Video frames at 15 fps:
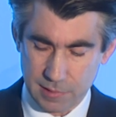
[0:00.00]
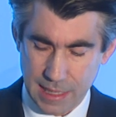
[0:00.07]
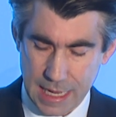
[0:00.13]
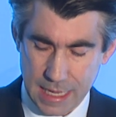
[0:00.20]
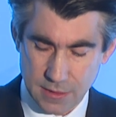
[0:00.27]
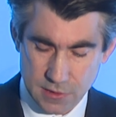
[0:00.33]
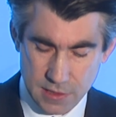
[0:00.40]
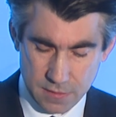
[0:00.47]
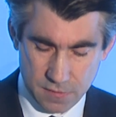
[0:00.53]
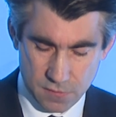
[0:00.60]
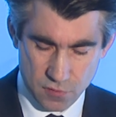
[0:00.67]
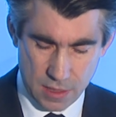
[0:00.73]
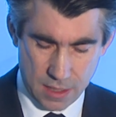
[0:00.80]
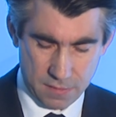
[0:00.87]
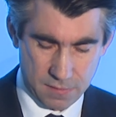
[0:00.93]
here
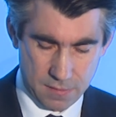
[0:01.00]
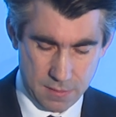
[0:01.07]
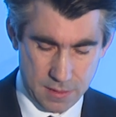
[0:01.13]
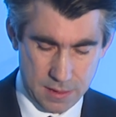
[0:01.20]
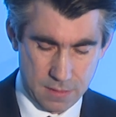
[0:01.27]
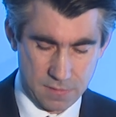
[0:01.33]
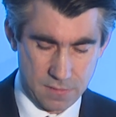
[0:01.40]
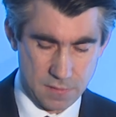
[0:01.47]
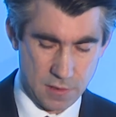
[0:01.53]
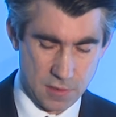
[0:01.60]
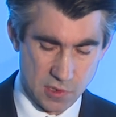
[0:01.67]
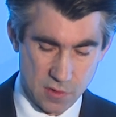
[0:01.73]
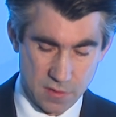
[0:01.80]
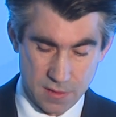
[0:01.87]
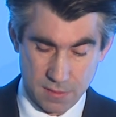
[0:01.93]
distrust the
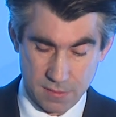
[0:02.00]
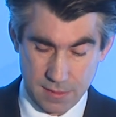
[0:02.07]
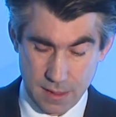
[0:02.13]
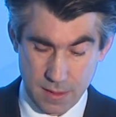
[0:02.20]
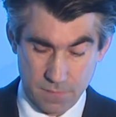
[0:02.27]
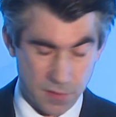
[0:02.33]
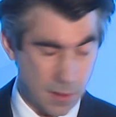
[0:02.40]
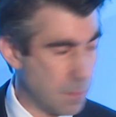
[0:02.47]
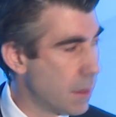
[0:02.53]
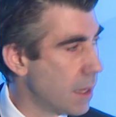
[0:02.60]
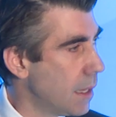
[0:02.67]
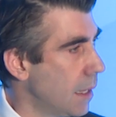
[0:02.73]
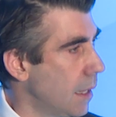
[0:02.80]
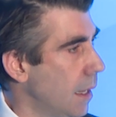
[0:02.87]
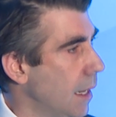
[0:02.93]
institutions that serve them.
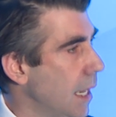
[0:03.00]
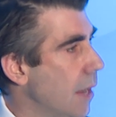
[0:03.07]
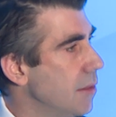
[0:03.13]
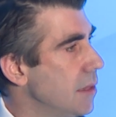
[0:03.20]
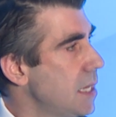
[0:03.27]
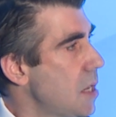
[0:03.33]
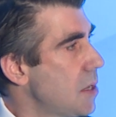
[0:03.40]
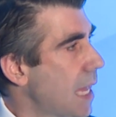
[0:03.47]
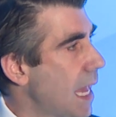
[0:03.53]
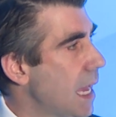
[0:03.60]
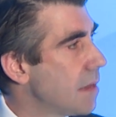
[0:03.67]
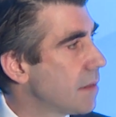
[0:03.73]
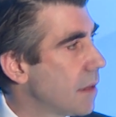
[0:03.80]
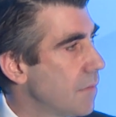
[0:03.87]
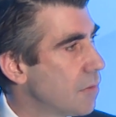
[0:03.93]
Now, in the U K,
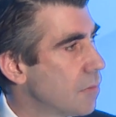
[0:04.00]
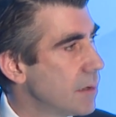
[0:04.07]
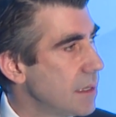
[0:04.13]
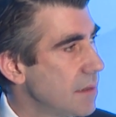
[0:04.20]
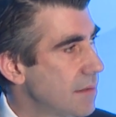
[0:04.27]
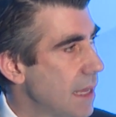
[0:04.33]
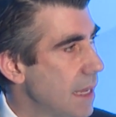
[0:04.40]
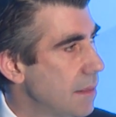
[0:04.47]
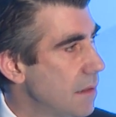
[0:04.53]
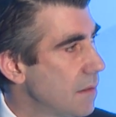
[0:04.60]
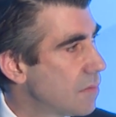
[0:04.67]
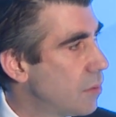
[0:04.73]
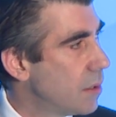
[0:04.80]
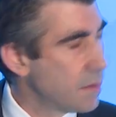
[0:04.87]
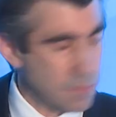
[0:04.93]
as I've already said,
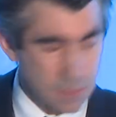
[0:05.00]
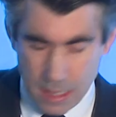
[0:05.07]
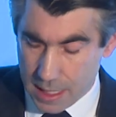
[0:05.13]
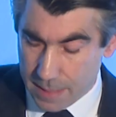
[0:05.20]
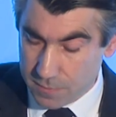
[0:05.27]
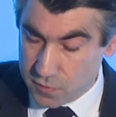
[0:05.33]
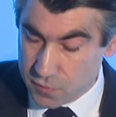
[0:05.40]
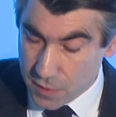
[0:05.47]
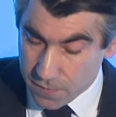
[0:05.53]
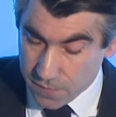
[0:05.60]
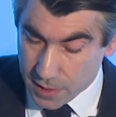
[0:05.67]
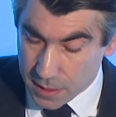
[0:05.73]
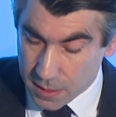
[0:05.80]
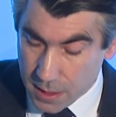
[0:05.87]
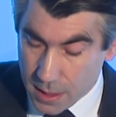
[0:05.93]
this was um,
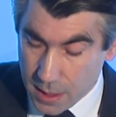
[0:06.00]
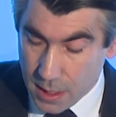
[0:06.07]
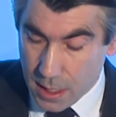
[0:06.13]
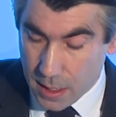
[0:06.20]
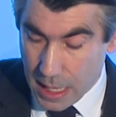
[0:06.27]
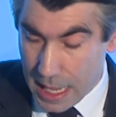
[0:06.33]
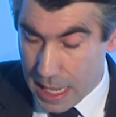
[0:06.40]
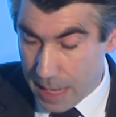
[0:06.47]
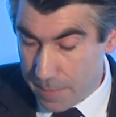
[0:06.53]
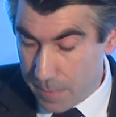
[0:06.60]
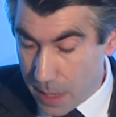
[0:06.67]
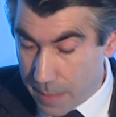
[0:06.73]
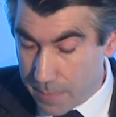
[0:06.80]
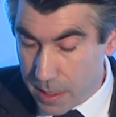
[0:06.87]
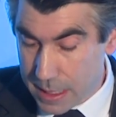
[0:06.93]
driven
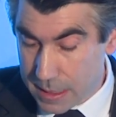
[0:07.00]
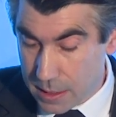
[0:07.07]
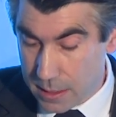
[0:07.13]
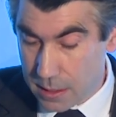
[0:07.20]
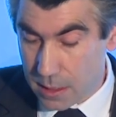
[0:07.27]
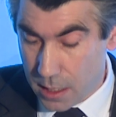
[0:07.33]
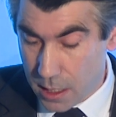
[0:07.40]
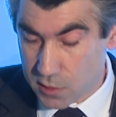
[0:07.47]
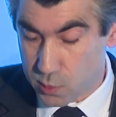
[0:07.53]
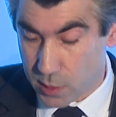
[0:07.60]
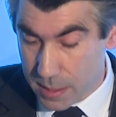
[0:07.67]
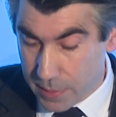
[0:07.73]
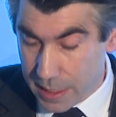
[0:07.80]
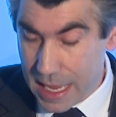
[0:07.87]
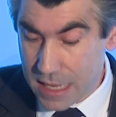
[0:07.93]
uh, in, in a large
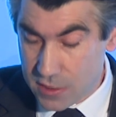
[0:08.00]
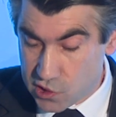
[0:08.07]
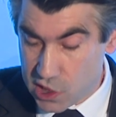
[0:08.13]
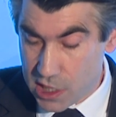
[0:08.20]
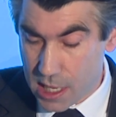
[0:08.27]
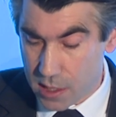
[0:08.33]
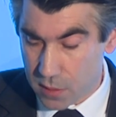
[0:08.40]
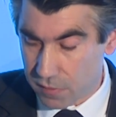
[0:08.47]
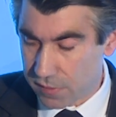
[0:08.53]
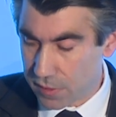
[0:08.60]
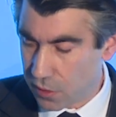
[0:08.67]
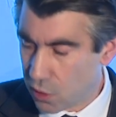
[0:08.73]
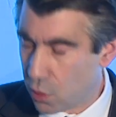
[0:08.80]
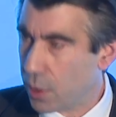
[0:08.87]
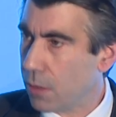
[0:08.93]
way by N G Os. So
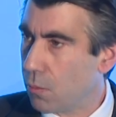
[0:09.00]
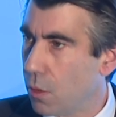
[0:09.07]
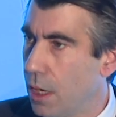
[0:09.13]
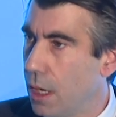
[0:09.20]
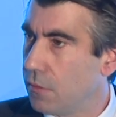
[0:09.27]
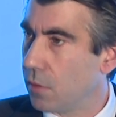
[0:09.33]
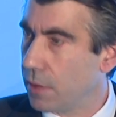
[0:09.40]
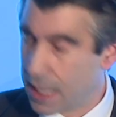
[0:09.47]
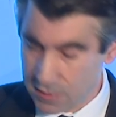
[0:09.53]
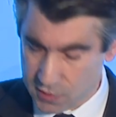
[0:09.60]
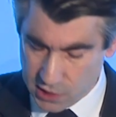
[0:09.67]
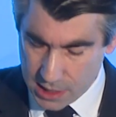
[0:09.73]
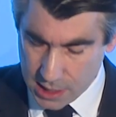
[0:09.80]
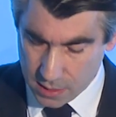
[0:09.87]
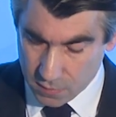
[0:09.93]
a quick word on N
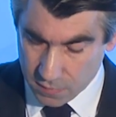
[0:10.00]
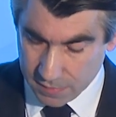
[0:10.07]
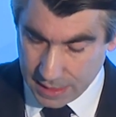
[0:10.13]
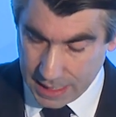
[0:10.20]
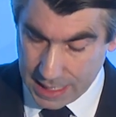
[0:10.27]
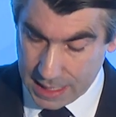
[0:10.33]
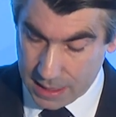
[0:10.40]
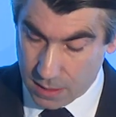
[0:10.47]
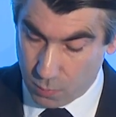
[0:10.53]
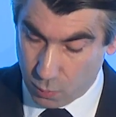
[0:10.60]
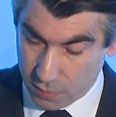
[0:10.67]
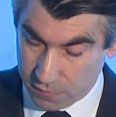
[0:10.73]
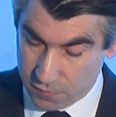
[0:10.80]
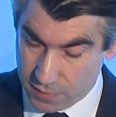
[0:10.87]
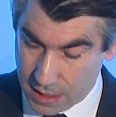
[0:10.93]
G Os and
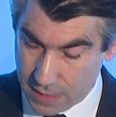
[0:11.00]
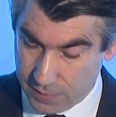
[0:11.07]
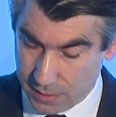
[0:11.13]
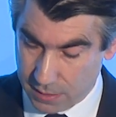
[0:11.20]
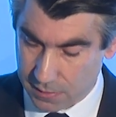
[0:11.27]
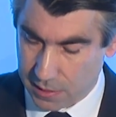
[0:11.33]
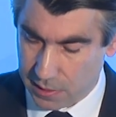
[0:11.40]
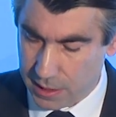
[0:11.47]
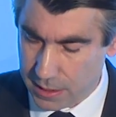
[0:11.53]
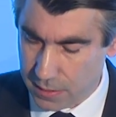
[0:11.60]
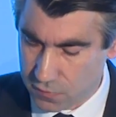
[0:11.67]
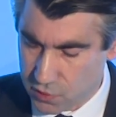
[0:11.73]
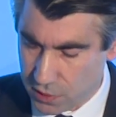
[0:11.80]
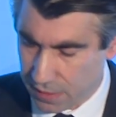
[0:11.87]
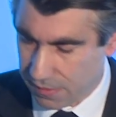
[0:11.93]
what's driving a decline
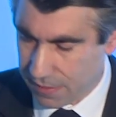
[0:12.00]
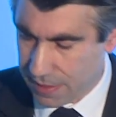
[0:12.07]
in trust